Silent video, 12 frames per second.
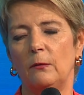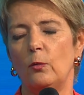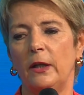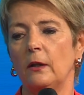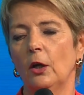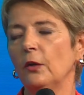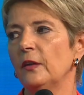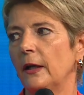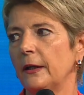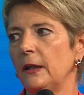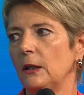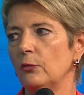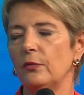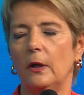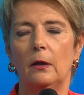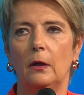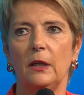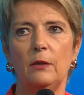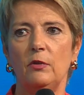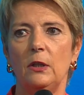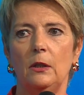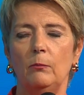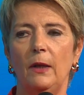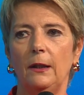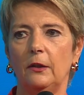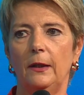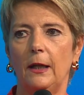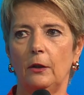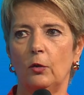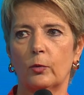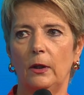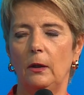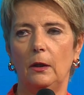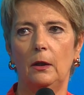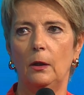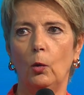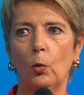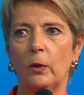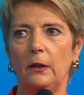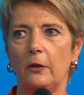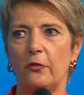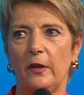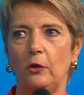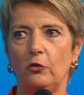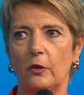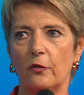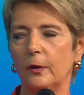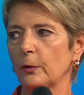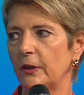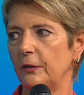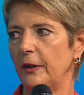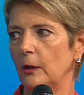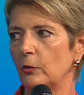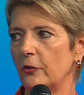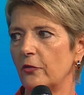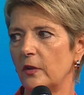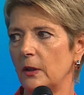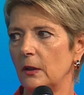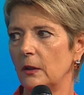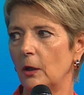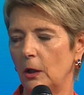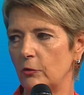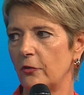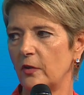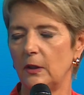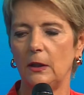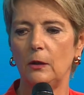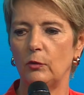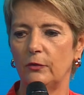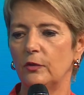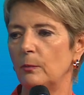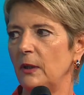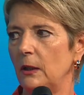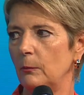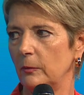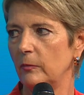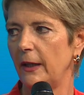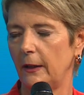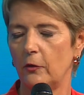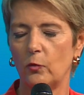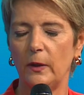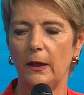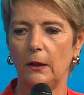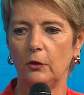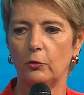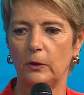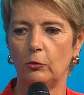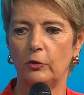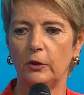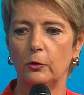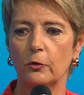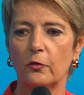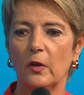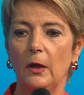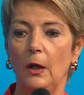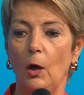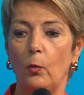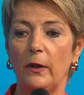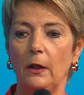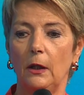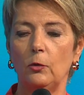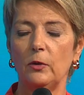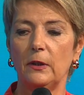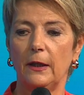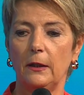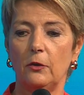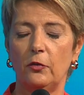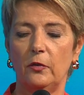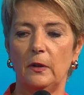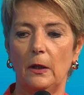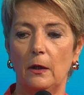we're not naive. Even in multilateral organizations, look at the OECD with the minimum tax we had to introduce. We know that